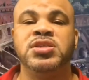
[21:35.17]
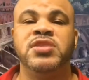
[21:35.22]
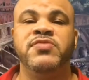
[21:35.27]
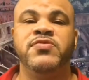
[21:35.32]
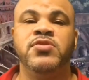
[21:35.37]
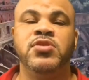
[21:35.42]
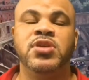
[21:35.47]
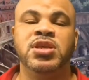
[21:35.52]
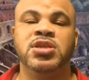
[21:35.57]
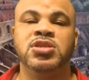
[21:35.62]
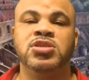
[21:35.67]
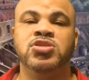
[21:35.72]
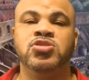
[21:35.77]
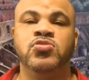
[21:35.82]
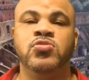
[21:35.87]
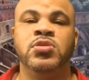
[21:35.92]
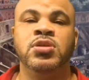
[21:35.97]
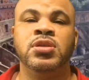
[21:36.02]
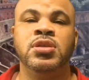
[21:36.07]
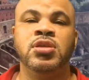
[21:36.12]
if you can just
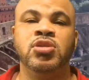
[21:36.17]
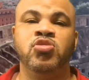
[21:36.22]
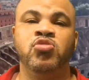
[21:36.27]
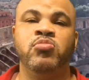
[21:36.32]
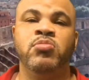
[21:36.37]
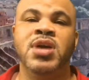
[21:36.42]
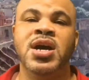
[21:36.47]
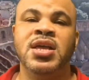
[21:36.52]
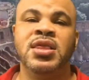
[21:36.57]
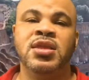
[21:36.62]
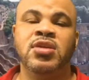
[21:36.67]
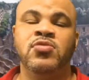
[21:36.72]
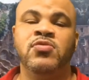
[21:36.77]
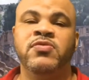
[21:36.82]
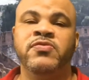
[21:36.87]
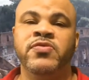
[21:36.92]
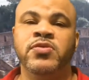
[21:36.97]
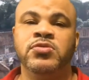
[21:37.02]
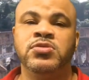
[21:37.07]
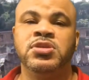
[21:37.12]
do it little by little
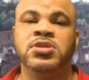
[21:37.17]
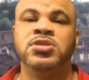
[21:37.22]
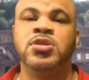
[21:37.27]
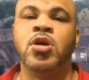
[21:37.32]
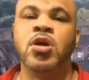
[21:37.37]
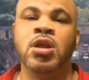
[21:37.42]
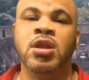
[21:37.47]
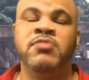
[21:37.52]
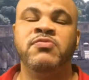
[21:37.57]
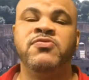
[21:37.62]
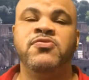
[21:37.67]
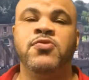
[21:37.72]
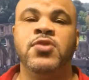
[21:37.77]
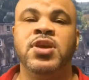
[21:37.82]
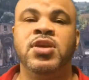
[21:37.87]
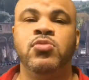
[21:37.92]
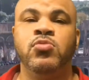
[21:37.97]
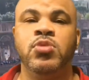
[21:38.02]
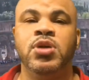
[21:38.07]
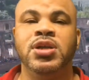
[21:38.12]
versus all up front
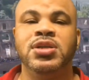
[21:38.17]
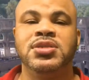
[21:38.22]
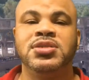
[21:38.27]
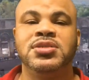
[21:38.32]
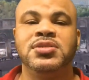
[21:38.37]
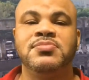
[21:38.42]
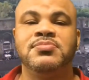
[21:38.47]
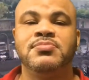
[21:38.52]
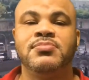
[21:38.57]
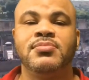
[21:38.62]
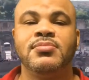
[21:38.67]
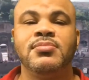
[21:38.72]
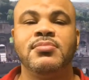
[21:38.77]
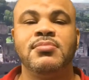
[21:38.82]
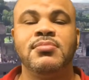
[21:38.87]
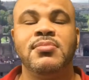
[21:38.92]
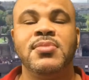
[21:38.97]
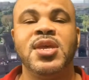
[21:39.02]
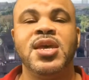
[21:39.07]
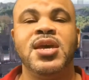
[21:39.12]
at once.
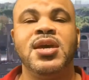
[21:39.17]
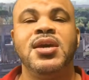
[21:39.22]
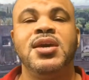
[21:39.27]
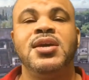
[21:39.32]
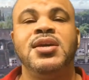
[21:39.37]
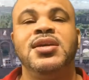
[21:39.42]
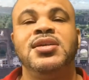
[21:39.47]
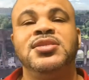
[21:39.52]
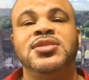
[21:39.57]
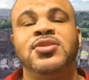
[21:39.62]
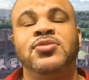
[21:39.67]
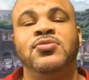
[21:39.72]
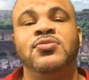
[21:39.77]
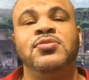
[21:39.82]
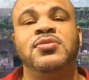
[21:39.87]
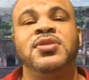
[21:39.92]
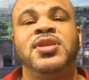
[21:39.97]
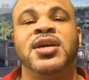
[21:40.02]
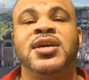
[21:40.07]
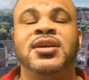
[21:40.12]
So
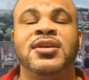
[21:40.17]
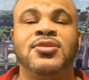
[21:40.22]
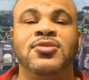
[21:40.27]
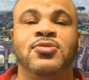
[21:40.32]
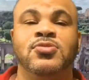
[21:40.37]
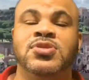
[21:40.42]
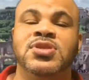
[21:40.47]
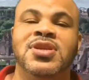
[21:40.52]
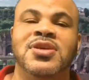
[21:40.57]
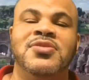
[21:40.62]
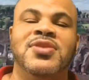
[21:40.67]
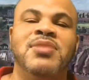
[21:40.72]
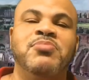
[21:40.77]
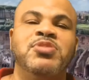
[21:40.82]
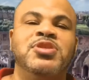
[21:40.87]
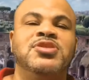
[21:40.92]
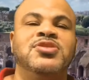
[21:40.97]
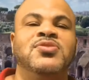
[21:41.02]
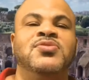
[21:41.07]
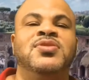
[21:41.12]
that concludes another
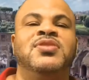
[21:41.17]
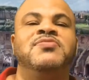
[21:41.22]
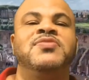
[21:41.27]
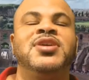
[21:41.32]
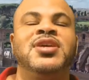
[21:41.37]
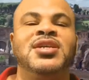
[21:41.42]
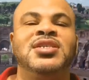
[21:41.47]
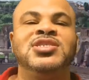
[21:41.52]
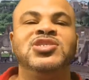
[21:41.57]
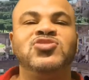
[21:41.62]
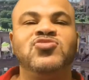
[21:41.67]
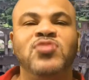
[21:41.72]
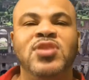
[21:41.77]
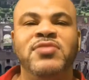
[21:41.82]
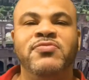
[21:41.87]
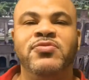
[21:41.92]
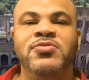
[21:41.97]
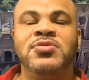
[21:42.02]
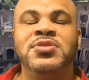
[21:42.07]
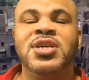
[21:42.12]
episode of Ken's
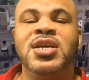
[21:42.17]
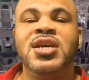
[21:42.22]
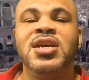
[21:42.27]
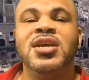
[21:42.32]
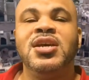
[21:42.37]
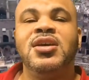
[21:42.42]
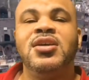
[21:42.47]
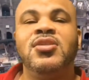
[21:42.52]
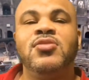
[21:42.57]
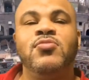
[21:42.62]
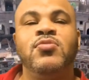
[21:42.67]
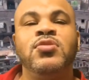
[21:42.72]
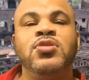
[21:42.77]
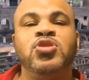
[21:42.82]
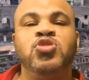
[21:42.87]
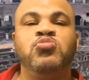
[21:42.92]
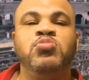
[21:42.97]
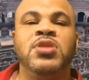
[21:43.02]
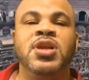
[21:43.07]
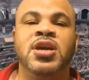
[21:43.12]
Travels. Where do
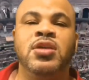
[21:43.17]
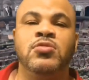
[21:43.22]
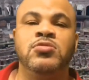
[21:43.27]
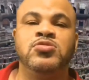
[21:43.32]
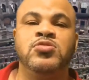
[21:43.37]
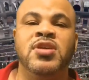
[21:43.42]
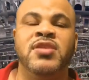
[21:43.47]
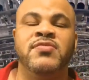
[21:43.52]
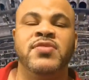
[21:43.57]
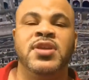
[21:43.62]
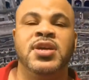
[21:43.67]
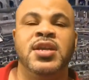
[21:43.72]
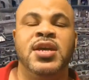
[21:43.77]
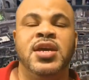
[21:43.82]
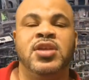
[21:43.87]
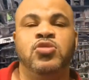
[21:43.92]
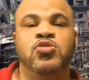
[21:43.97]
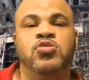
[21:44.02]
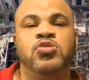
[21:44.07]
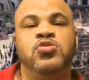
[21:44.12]
you plan on traveling,
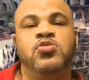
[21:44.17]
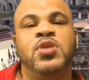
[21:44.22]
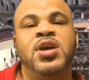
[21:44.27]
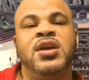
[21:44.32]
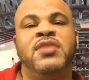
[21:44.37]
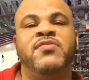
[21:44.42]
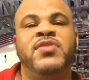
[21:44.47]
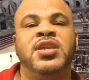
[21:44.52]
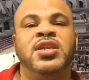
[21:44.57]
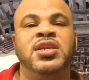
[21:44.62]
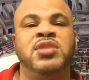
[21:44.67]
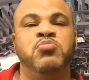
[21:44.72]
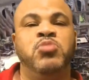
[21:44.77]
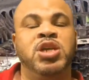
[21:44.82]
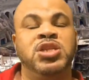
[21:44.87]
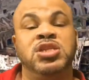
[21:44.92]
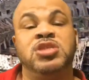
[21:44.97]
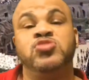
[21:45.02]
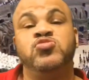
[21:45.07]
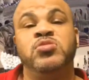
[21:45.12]
and do you have any
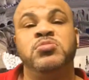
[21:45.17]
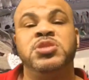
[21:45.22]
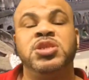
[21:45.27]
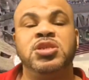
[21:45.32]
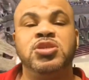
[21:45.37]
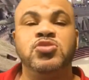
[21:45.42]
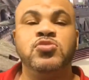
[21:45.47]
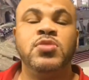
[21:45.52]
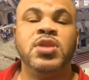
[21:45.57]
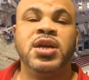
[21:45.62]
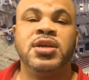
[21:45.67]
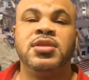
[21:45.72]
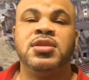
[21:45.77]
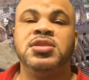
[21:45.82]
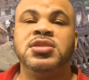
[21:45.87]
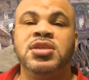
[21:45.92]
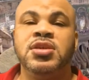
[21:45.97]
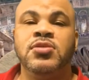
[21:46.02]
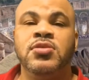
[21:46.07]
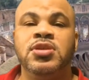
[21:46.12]
budget trips that you'd like to
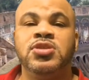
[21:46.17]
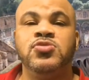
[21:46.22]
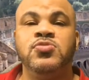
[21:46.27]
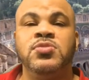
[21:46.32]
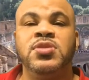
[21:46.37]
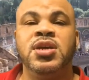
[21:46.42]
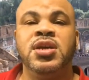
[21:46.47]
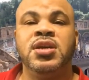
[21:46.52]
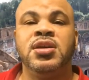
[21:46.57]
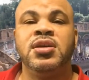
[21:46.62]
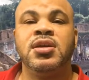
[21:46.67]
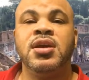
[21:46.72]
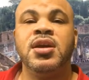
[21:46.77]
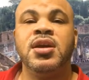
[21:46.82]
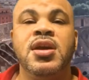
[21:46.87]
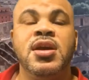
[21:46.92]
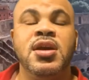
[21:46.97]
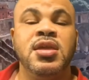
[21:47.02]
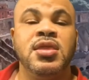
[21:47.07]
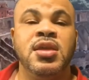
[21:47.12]
share that you think
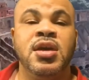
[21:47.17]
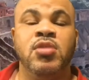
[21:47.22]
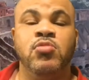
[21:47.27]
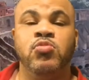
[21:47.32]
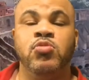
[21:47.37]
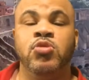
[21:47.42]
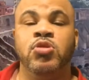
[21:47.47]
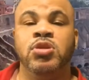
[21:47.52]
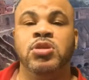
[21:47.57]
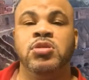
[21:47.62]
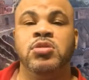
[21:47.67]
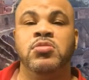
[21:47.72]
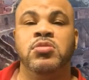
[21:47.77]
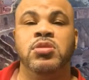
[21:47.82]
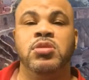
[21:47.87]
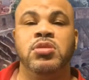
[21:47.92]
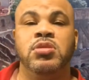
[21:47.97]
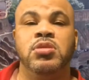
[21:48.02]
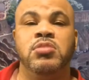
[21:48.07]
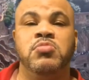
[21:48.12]
that would
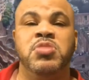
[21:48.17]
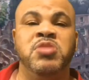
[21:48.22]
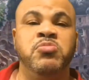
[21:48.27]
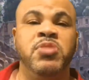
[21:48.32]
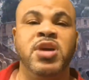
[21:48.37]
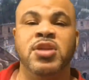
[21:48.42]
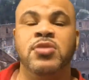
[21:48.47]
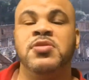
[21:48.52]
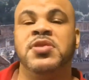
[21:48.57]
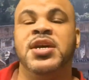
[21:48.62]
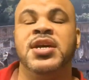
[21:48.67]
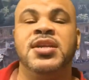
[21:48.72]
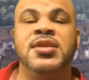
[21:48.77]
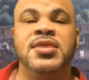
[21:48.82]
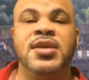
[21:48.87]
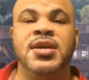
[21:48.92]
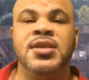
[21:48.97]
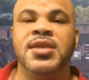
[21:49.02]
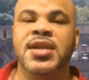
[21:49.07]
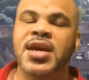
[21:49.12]
be better than
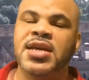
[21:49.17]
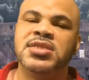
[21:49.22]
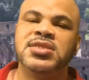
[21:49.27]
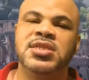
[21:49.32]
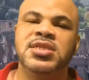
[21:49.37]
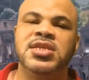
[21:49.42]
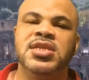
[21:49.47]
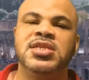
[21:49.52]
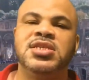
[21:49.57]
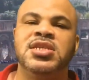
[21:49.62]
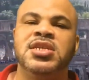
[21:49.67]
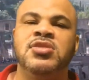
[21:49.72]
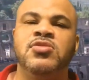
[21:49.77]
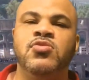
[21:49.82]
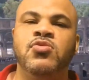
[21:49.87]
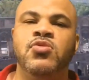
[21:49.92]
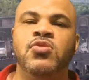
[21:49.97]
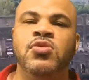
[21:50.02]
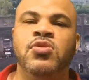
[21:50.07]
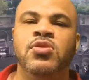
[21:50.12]
anything that I suggested,
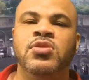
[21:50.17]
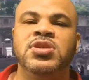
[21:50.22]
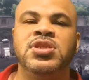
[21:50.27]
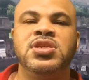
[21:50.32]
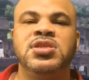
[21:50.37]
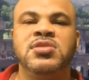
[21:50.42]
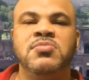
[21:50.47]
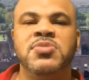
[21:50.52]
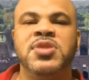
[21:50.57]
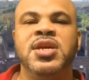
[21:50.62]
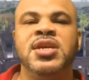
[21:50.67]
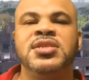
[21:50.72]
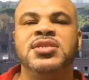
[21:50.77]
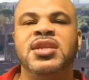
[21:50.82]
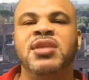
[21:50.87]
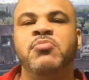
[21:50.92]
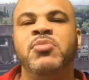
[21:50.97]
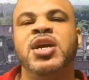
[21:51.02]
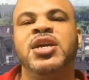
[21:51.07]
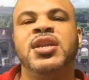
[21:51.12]
or just some things that I
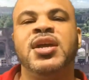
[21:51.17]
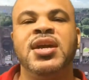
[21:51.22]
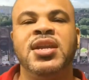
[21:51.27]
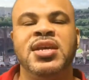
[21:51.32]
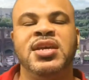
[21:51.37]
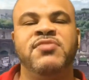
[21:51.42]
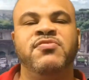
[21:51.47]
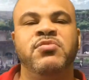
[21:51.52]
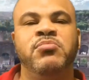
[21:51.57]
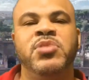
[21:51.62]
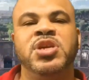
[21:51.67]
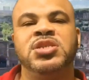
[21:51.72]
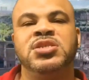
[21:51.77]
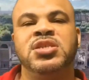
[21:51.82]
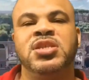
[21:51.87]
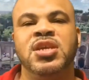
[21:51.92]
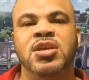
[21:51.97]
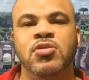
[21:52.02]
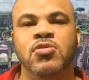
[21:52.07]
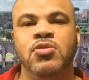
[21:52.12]
might not have even
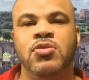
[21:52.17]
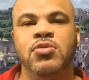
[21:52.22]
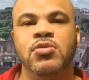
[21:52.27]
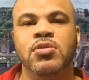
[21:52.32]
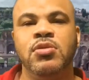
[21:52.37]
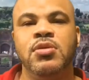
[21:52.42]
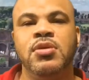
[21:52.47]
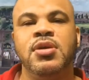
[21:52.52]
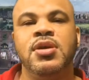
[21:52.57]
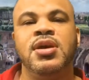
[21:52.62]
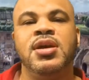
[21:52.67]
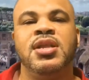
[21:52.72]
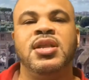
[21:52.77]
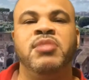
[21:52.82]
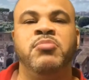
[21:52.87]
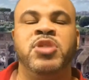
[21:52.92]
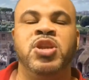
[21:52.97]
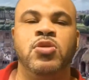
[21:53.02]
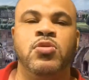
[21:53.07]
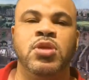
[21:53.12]
mentioned at all? Let
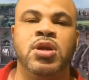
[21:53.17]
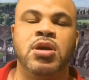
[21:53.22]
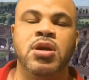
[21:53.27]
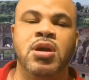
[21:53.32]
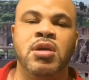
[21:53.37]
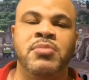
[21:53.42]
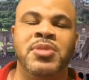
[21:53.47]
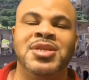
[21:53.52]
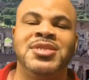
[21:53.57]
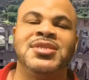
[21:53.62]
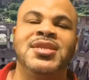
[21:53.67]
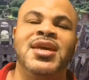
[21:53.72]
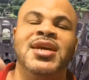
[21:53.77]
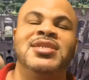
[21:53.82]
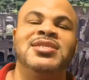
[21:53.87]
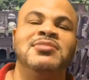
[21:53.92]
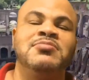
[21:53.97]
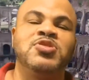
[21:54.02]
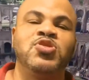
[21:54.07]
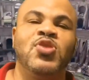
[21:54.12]
me know in the comments, like,
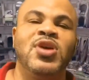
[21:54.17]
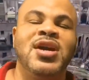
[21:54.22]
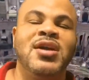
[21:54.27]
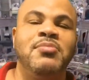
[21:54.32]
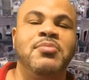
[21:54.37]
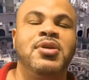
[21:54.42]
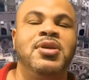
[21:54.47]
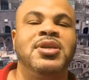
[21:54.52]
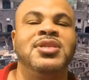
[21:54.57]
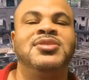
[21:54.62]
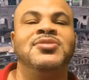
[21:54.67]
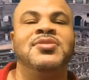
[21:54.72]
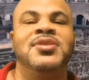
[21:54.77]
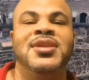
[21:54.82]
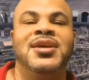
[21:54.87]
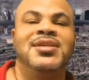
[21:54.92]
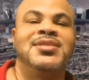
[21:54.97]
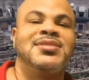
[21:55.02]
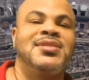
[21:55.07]
subscribe, and until the next